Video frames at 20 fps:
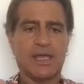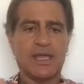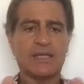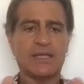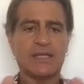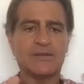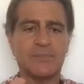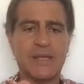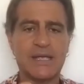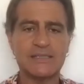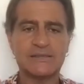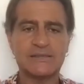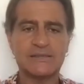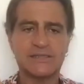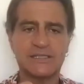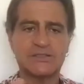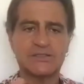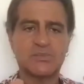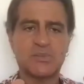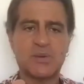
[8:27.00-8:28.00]
It makes
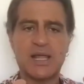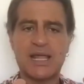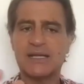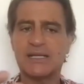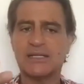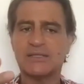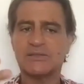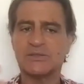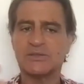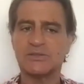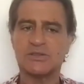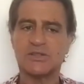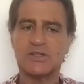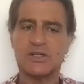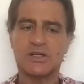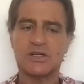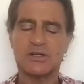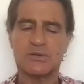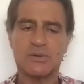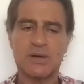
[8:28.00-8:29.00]
this planet to
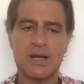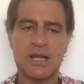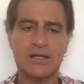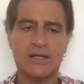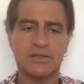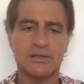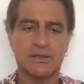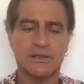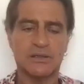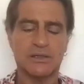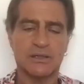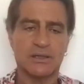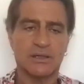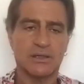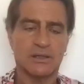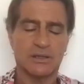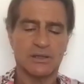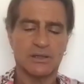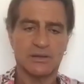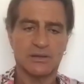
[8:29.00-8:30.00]
turn around
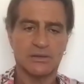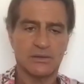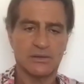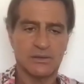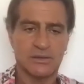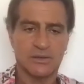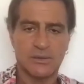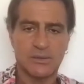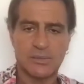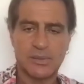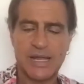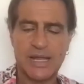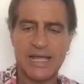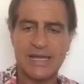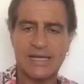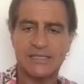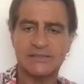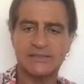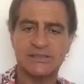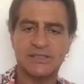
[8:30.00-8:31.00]
the
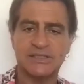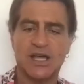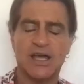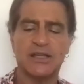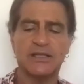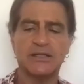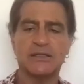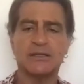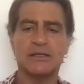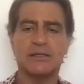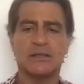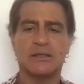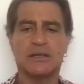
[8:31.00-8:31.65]
planet Sun.